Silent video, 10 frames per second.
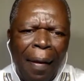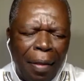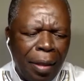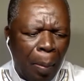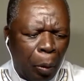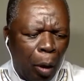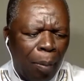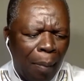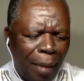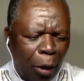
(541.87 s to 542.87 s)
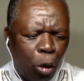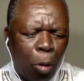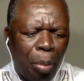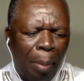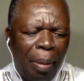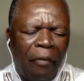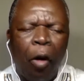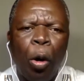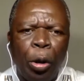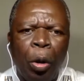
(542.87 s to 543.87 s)
the problem that could be
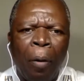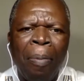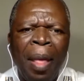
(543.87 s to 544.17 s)
before you.